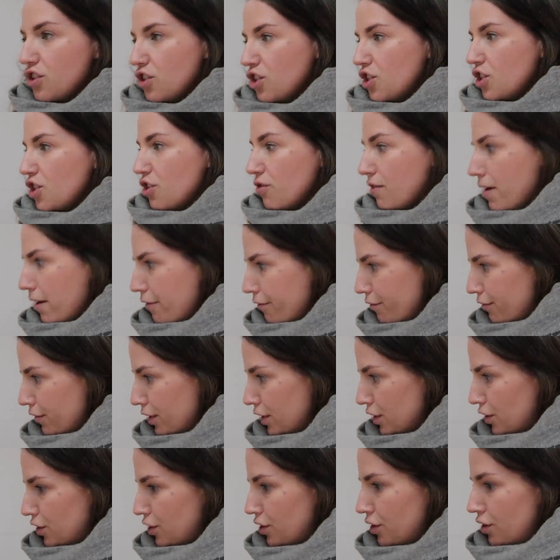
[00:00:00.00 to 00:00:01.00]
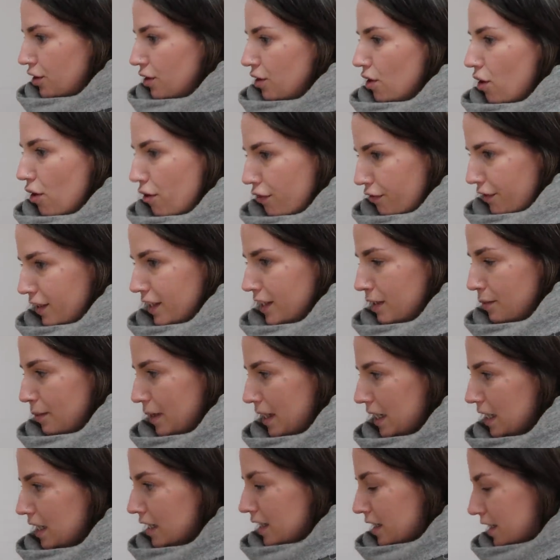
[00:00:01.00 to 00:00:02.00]
just your average office
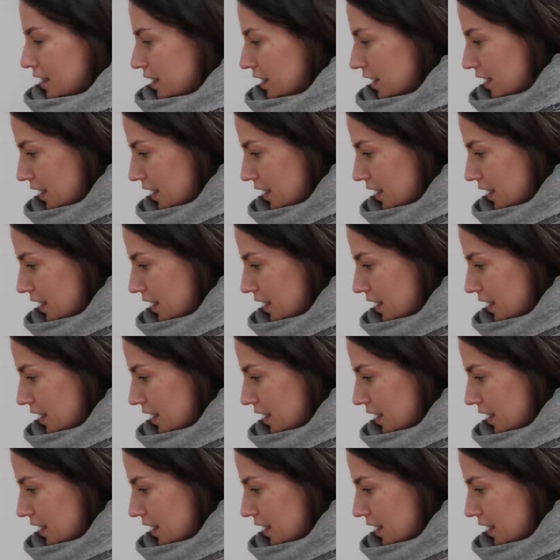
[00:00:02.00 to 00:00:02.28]
space.